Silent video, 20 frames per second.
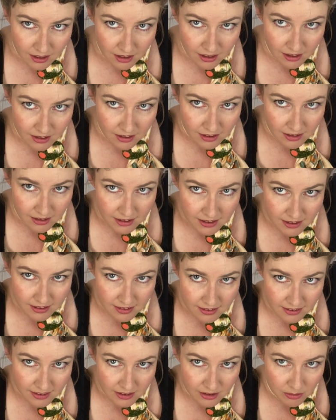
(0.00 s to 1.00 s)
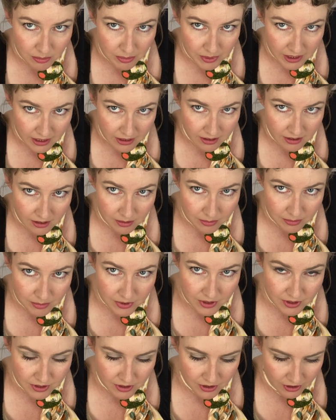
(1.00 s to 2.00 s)
And then this little bit, I'm
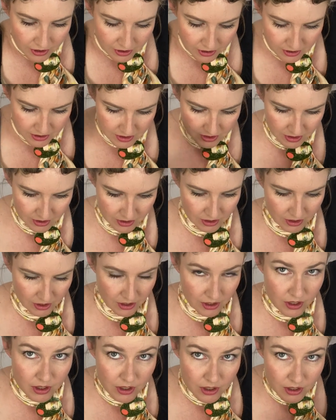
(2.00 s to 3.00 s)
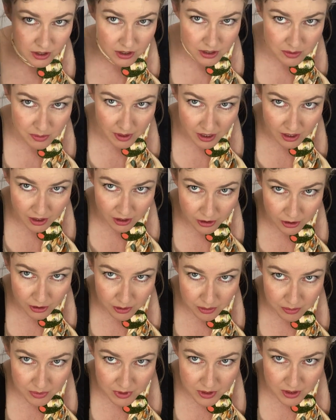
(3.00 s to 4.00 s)
just going to use my
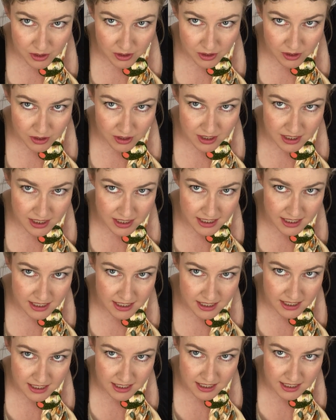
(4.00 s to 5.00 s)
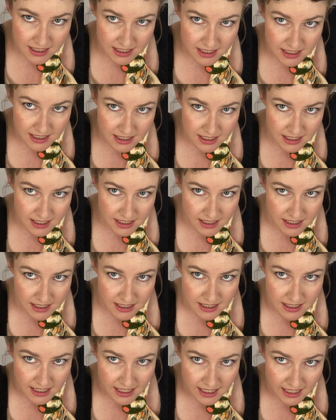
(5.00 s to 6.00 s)
comb to
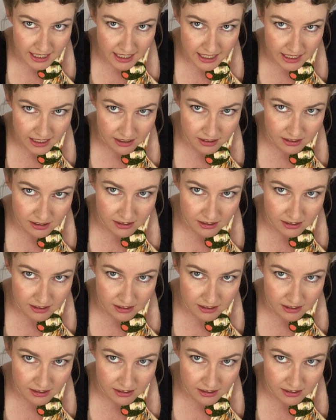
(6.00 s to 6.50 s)
stick it